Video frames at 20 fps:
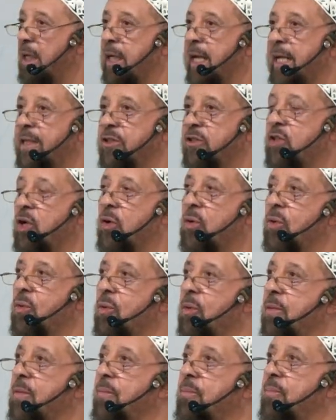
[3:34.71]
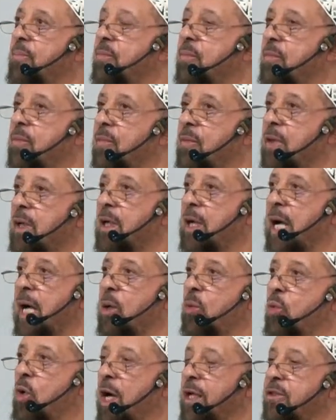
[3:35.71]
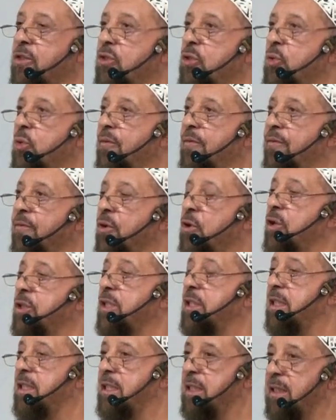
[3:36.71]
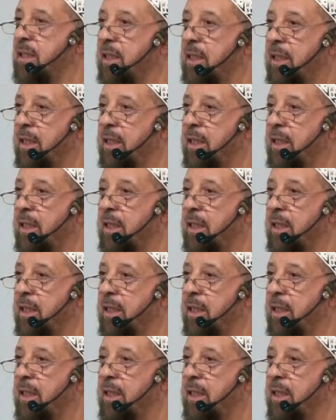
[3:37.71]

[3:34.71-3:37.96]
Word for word: And so I want to first